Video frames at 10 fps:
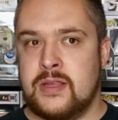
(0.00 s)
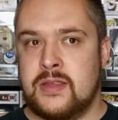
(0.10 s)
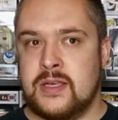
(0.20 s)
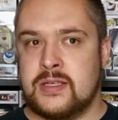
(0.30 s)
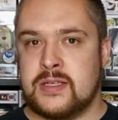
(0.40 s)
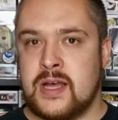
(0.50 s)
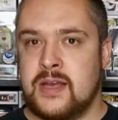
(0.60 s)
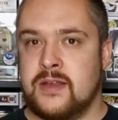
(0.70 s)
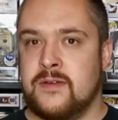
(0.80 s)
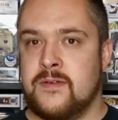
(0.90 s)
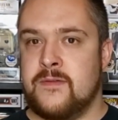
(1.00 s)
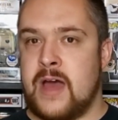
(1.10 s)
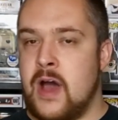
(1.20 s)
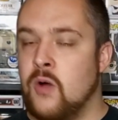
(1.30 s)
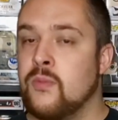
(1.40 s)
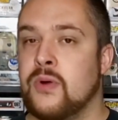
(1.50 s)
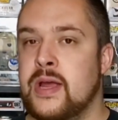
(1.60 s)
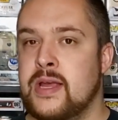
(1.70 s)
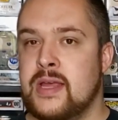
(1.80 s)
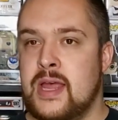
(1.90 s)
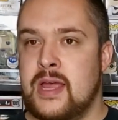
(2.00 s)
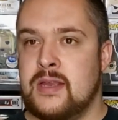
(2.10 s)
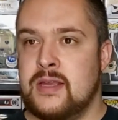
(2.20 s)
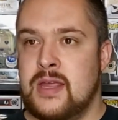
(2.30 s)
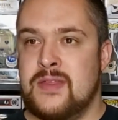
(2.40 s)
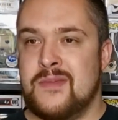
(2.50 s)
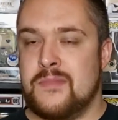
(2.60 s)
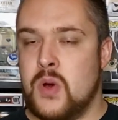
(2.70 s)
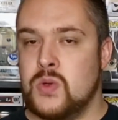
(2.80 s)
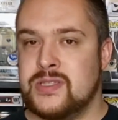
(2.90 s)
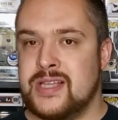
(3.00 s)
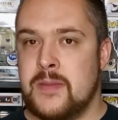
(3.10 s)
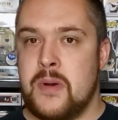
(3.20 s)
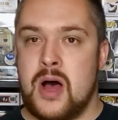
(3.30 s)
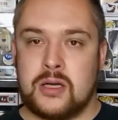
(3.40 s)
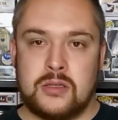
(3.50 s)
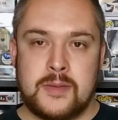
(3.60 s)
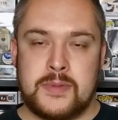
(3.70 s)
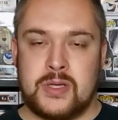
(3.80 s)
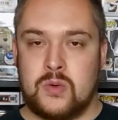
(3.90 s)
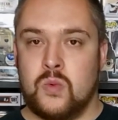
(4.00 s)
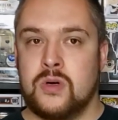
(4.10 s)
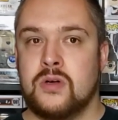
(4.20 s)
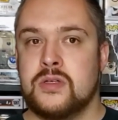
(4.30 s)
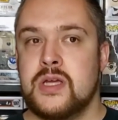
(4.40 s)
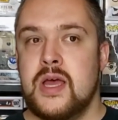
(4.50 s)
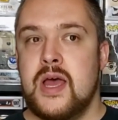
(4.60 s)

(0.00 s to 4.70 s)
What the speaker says: this kind of outbreak, and in the post-apocalyptic world,